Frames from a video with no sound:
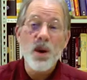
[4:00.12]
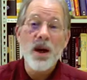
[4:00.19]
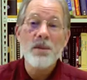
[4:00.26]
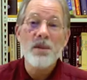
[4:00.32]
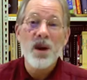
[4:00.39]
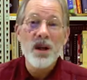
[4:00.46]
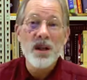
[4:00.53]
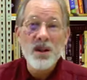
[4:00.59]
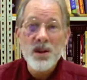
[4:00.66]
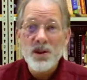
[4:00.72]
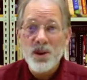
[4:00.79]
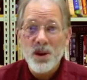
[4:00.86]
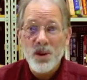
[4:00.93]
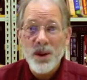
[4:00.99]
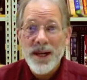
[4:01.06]
what Martin
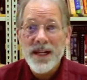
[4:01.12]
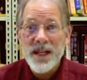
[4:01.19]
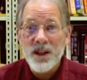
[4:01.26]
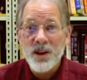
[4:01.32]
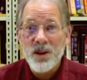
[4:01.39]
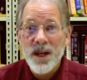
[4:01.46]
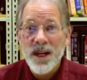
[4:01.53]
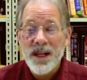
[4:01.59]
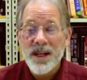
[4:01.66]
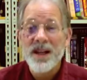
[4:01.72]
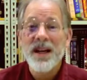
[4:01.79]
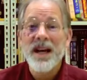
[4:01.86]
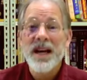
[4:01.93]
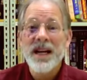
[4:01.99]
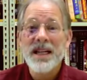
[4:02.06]
Luther read in Greek
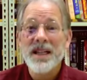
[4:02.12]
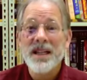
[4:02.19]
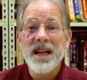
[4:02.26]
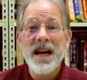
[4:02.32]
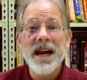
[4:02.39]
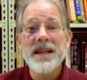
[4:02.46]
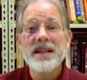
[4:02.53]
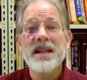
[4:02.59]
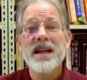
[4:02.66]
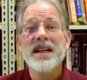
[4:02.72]
and in Latin,